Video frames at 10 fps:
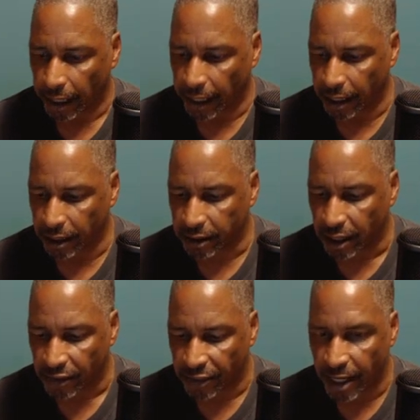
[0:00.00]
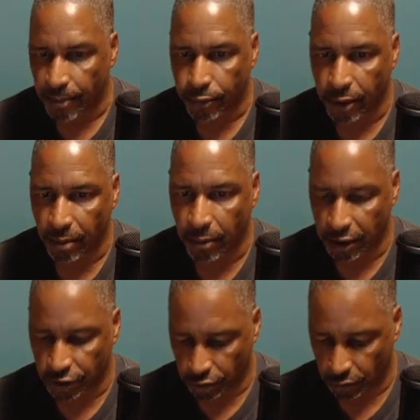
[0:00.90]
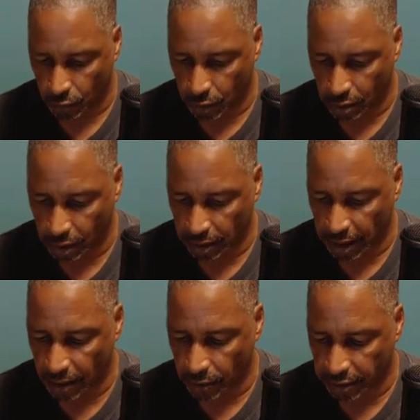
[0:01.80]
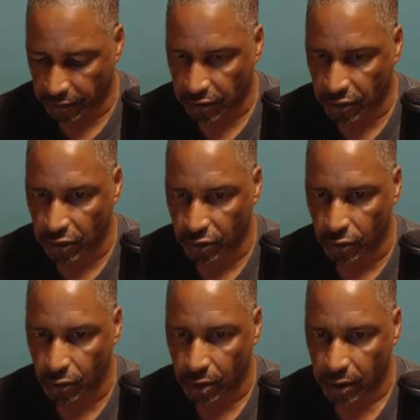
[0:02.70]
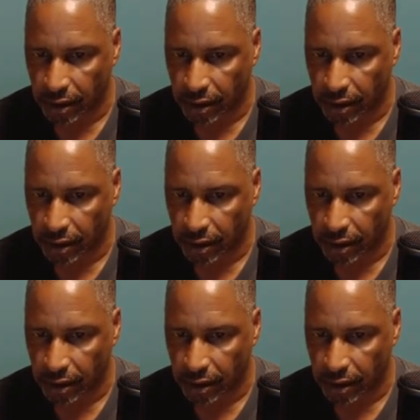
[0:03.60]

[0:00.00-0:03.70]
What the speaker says: And that pretty much will allow us to,